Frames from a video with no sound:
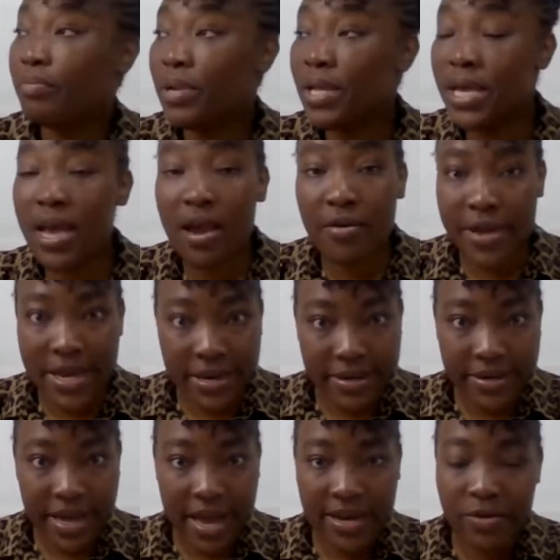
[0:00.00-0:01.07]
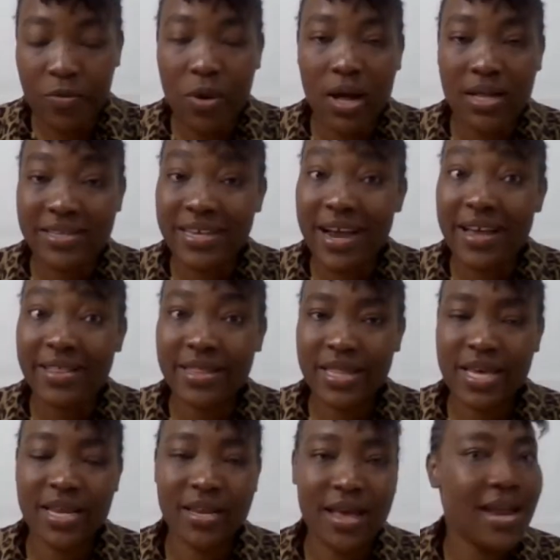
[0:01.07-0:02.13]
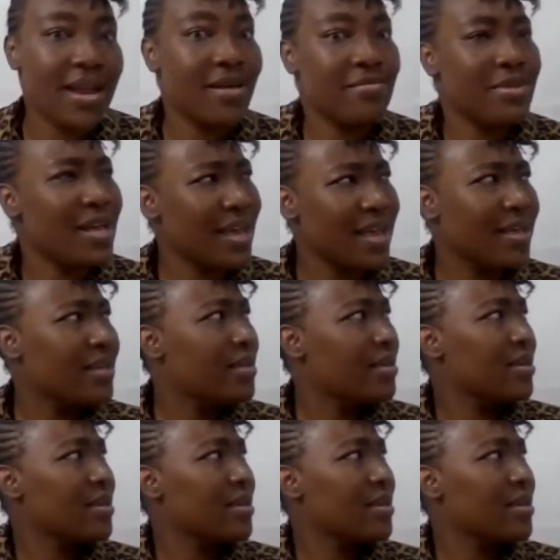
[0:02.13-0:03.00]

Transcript: blaring and the walls are thin. And I'm like,